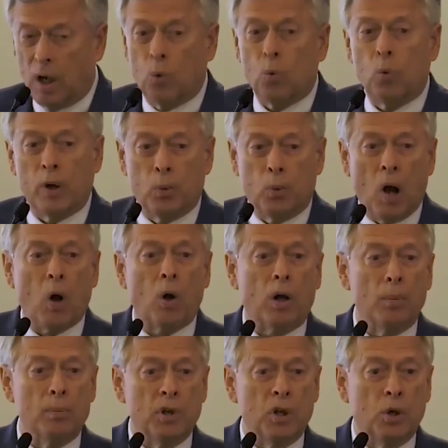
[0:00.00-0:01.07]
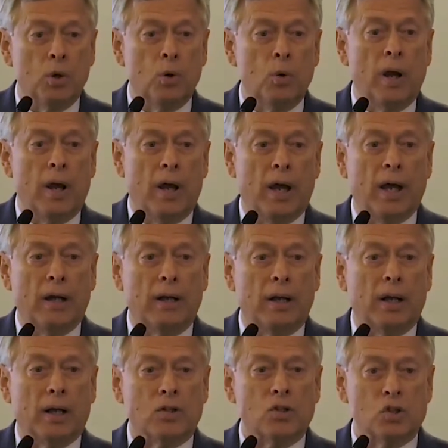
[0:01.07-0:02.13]
We welcome you and
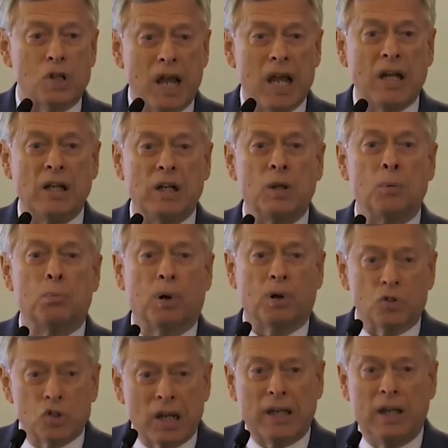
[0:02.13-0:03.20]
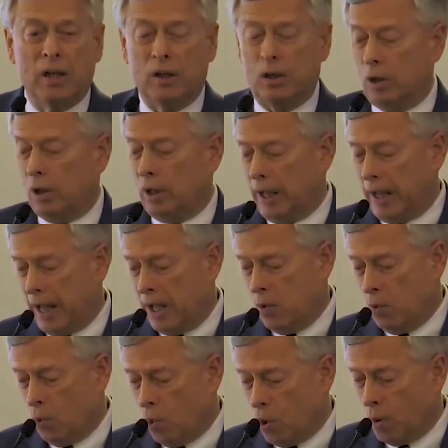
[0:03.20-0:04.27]
extend particularly
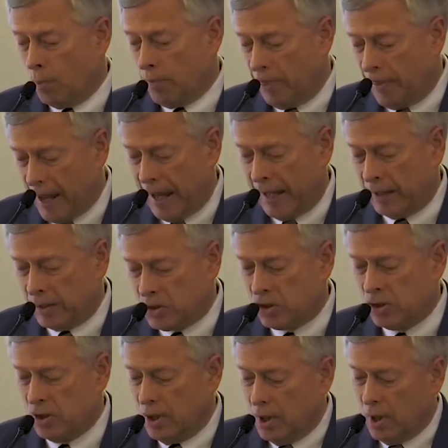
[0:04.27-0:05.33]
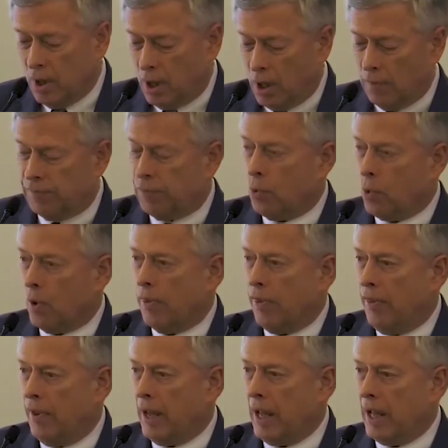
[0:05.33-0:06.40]
warm thanks for
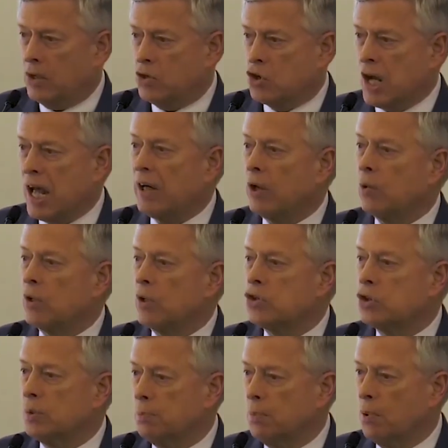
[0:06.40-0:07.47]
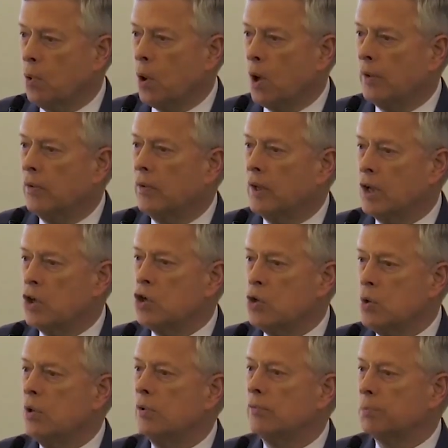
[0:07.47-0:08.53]
the generous support that
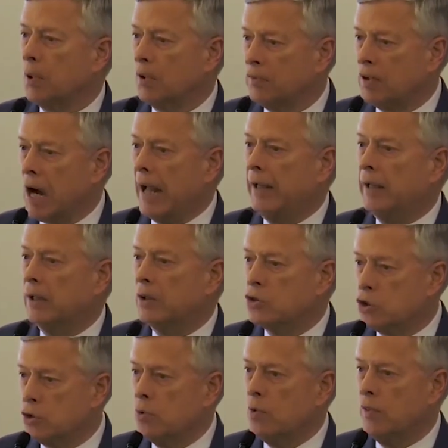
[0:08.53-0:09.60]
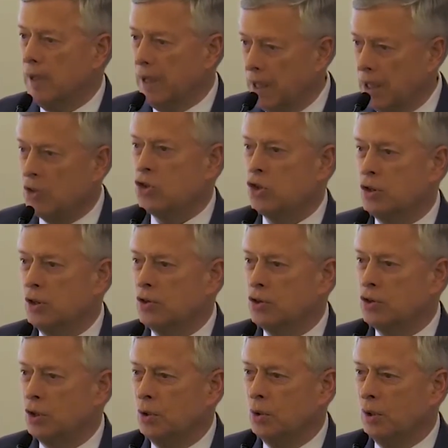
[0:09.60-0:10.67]
you have provided to the
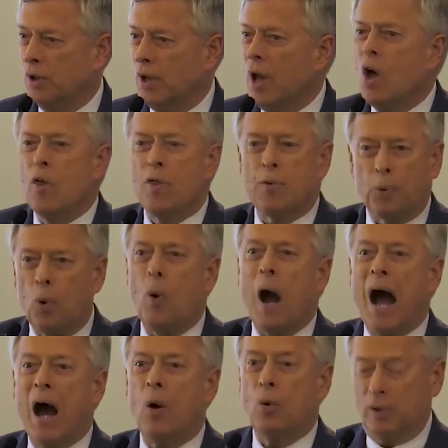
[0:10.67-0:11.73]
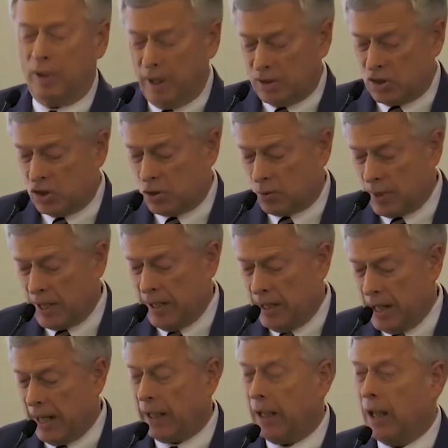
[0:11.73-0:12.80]
Institute throughout its 3
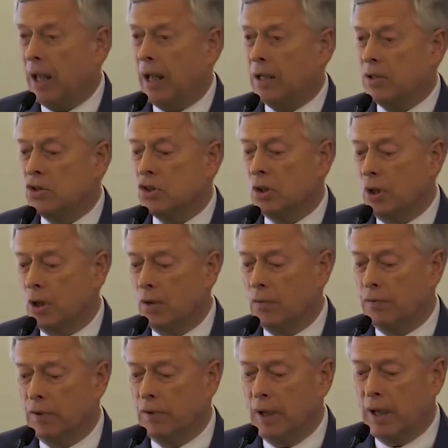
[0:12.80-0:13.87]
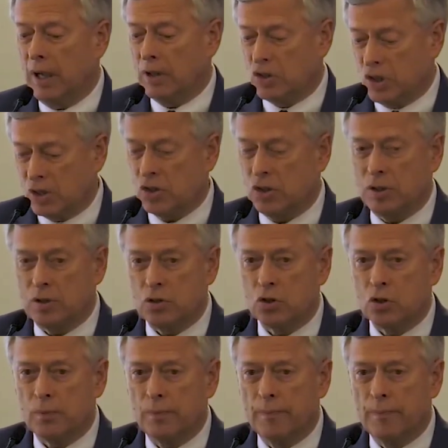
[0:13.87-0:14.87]
decades of existence.